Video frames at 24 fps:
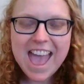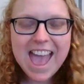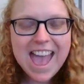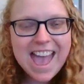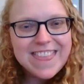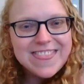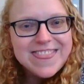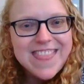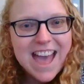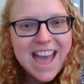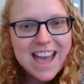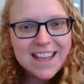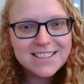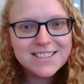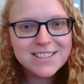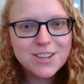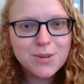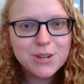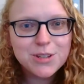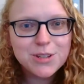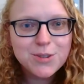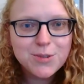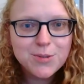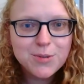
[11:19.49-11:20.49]
And that's
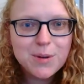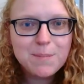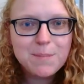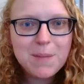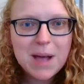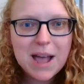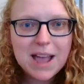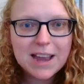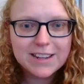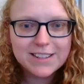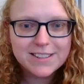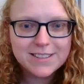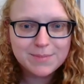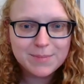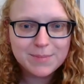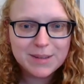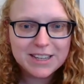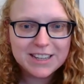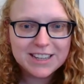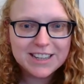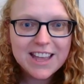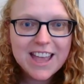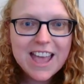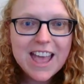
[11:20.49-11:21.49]
going to remind
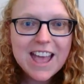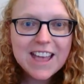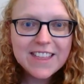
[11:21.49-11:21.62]
me